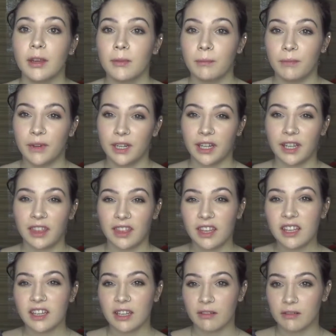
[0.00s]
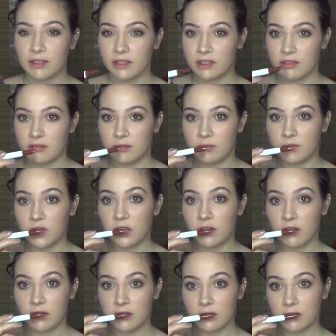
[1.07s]
but I think I want to do them
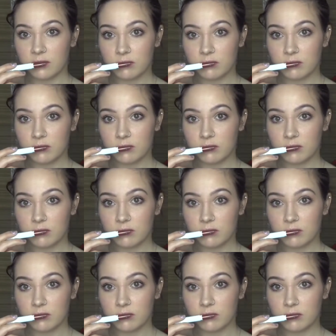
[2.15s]
dark.